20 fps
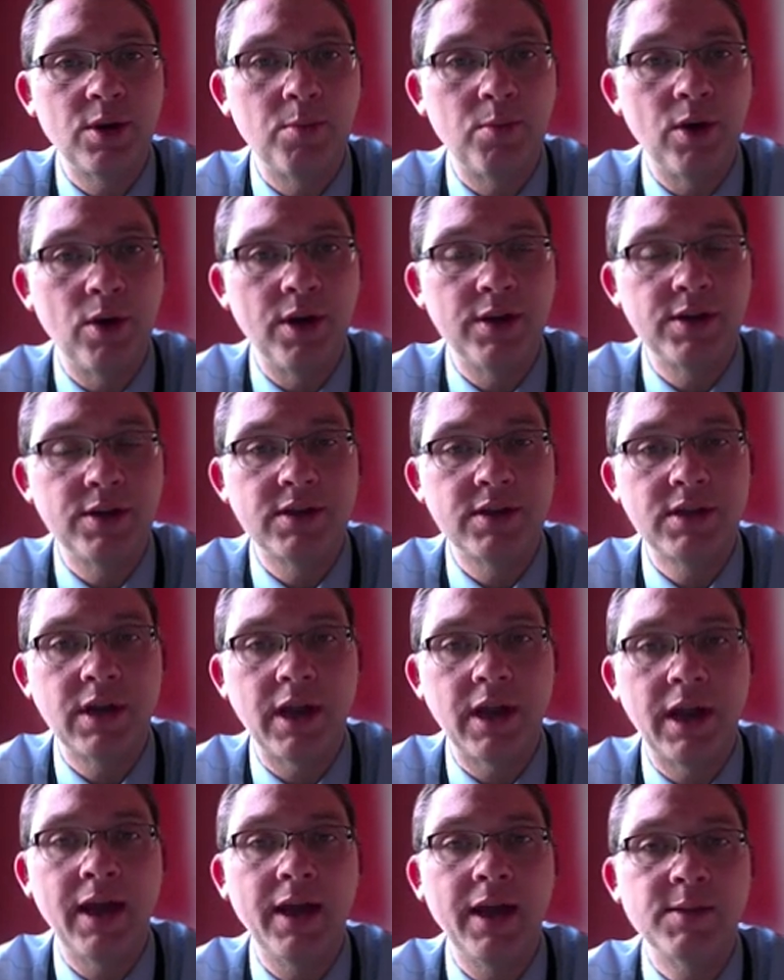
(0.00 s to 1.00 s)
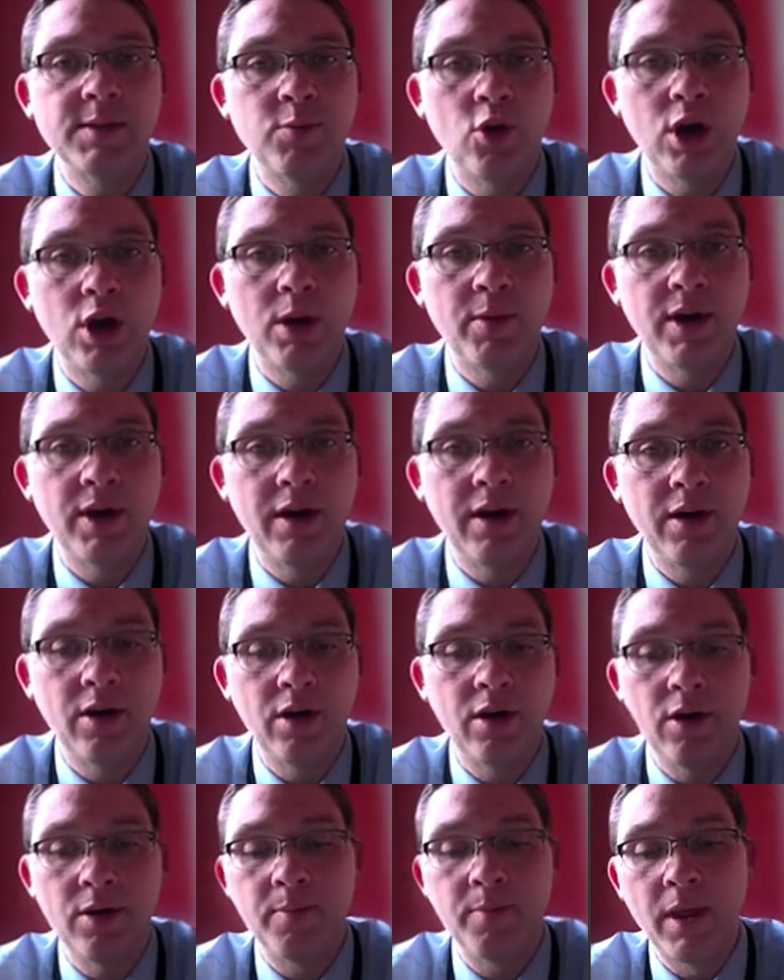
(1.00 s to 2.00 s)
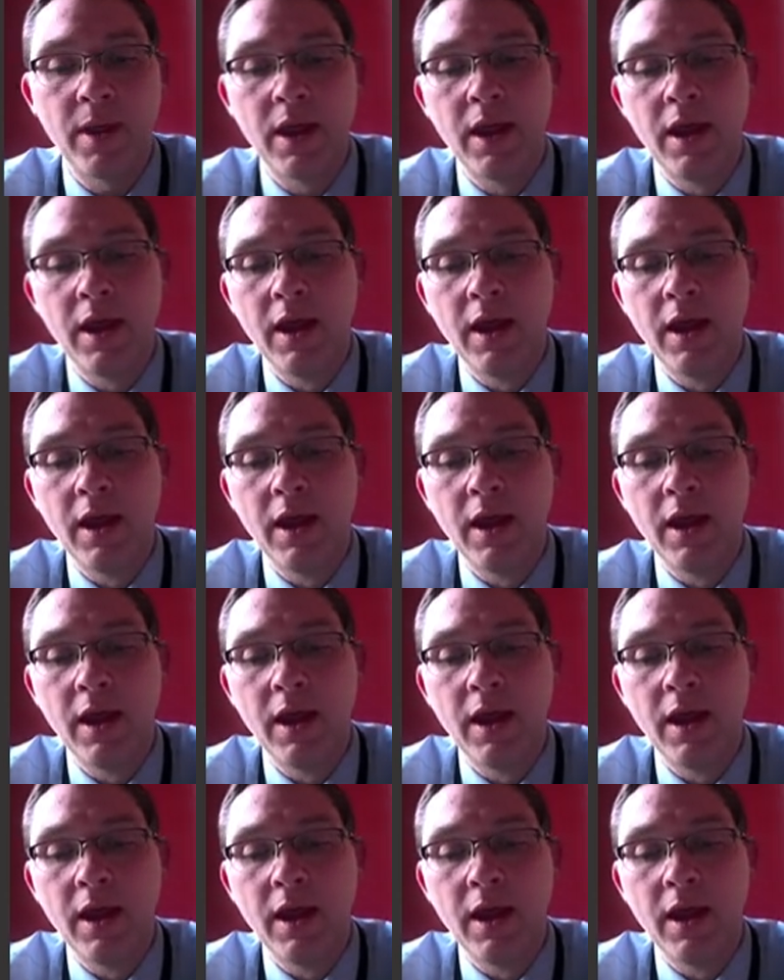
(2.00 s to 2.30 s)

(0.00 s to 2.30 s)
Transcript: Mr. Bright spoke about earlier on.